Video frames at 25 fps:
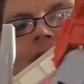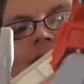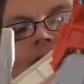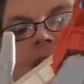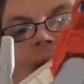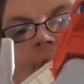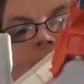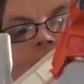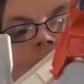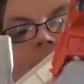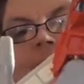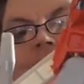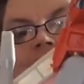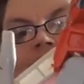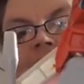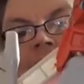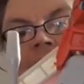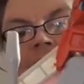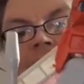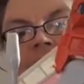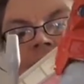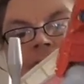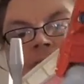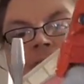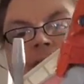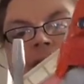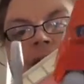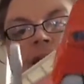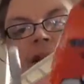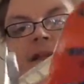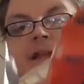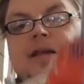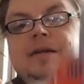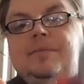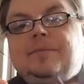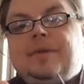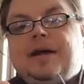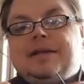You can put them at the end as well,
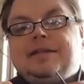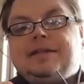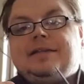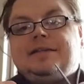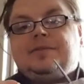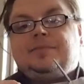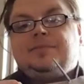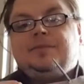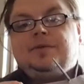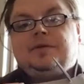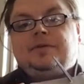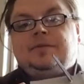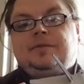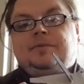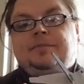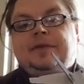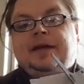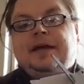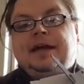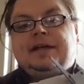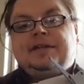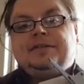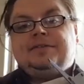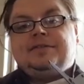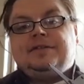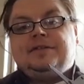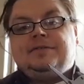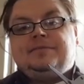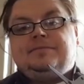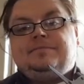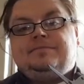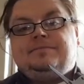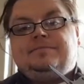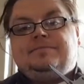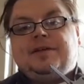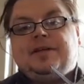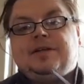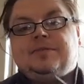but I tend to put them there, so he
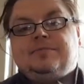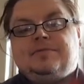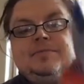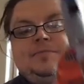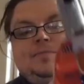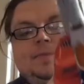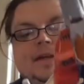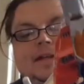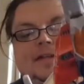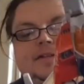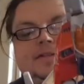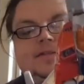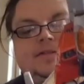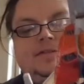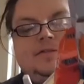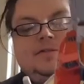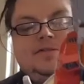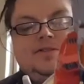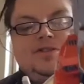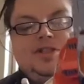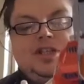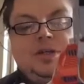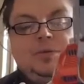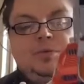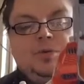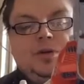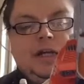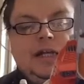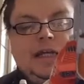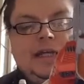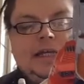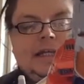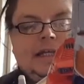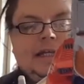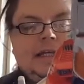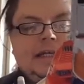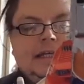becomes a bit G1-y.